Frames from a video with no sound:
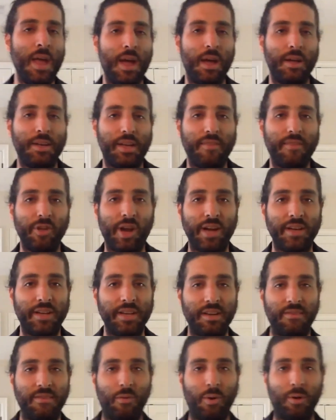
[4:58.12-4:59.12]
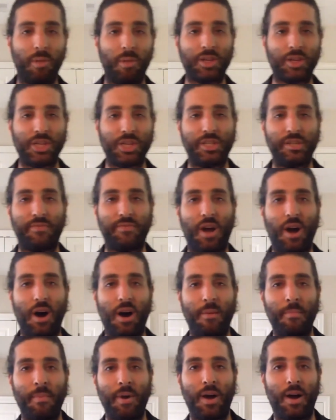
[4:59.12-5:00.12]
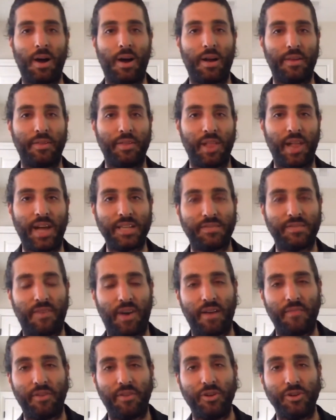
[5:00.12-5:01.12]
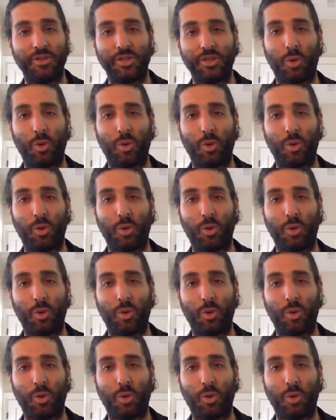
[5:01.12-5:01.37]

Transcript: To give you an idea of where blockchains have come in the last 5 years, in